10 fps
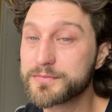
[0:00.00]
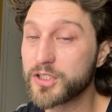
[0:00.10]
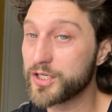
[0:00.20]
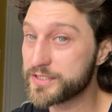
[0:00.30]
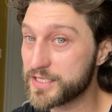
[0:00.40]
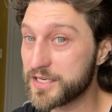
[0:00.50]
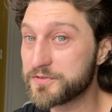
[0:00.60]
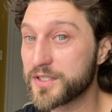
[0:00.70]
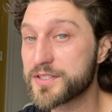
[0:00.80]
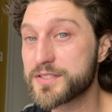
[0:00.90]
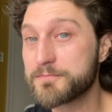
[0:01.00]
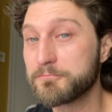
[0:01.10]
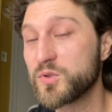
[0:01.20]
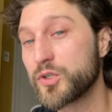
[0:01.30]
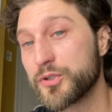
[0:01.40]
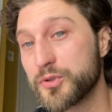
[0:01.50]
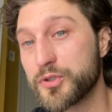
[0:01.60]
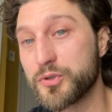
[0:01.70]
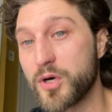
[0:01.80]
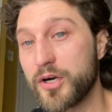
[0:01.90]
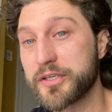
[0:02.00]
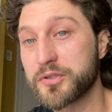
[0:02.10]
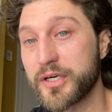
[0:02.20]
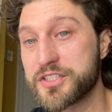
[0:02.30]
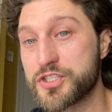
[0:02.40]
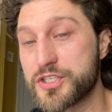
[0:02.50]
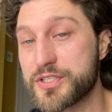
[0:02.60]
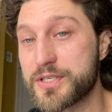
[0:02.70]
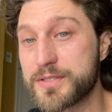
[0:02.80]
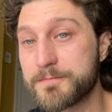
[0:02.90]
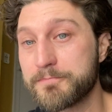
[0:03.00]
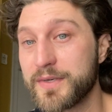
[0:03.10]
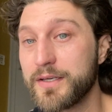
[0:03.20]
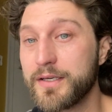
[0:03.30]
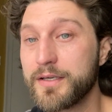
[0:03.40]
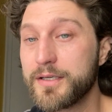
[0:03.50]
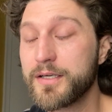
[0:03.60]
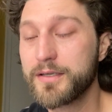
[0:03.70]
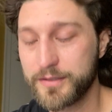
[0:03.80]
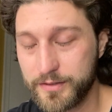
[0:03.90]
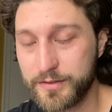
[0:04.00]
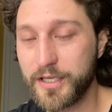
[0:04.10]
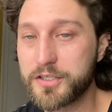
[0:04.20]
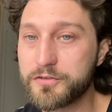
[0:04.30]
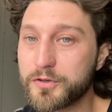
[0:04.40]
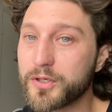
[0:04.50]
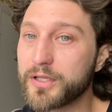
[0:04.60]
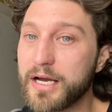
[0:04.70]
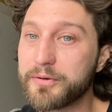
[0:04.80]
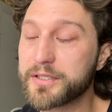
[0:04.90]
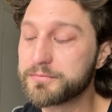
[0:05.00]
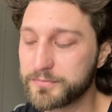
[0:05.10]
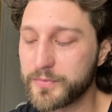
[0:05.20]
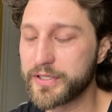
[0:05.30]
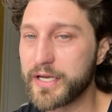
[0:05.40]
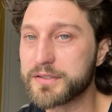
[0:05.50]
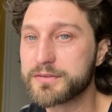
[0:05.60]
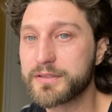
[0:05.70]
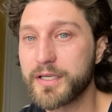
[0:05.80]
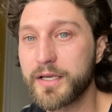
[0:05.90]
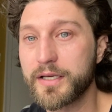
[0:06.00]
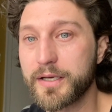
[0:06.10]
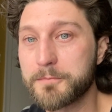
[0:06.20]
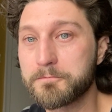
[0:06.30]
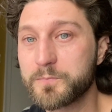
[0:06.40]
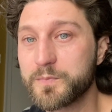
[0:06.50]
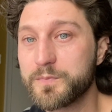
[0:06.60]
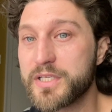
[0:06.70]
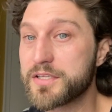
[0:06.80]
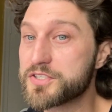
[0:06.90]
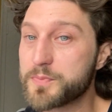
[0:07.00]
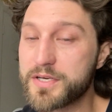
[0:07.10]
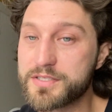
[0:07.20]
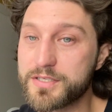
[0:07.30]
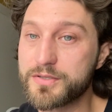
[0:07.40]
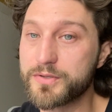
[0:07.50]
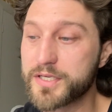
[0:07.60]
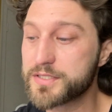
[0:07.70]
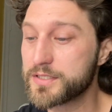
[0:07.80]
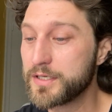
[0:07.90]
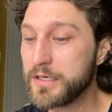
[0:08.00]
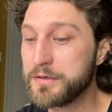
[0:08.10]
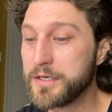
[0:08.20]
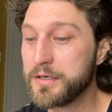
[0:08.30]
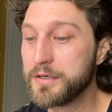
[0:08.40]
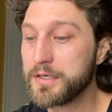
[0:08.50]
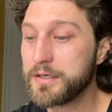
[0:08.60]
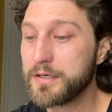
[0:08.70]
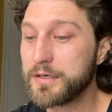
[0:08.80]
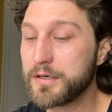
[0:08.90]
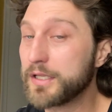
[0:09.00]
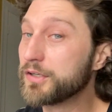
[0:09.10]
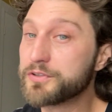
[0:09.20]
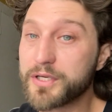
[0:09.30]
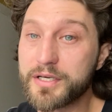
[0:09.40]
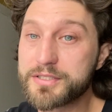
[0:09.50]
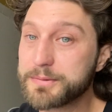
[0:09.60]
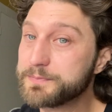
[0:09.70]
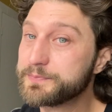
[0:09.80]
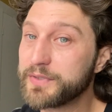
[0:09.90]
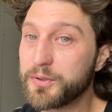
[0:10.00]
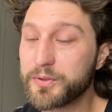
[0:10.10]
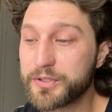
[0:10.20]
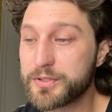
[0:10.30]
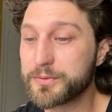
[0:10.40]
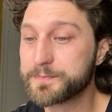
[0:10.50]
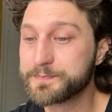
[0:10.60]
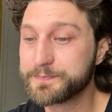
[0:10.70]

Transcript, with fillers: God saved us. Learn who you are in Christ Jesus. Thank you for allowing, again, um, me the space to do this. I love you guys. I really do.